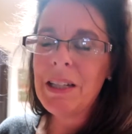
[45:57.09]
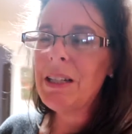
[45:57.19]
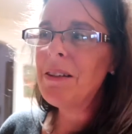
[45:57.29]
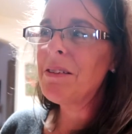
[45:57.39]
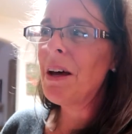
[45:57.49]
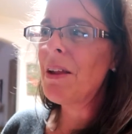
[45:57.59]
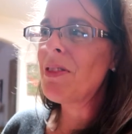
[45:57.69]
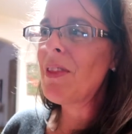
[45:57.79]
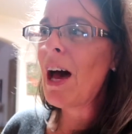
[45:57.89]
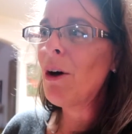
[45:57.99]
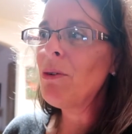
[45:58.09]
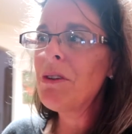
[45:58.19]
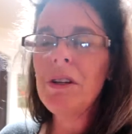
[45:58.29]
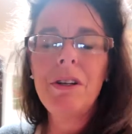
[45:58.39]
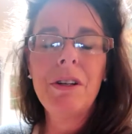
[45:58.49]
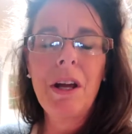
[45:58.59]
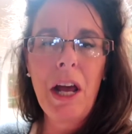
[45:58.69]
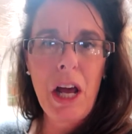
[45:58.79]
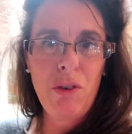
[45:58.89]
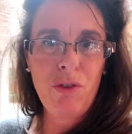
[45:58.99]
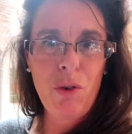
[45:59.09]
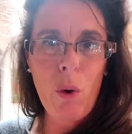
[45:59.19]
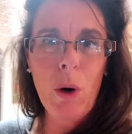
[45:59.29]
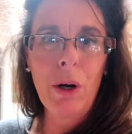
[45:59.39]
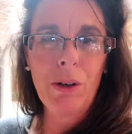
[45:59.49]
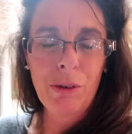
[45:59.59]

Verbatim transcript: is a thousand and four